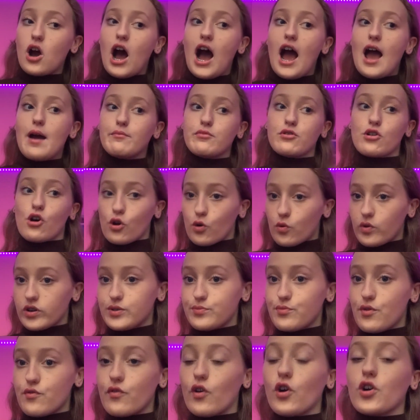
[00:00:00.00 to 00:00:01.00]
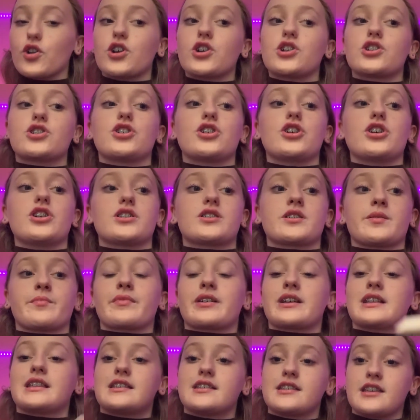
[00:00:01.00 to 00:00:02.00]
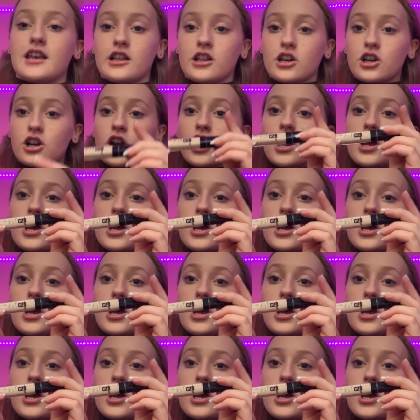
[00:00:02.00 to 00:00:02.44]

I'm now going to move on to some concealer.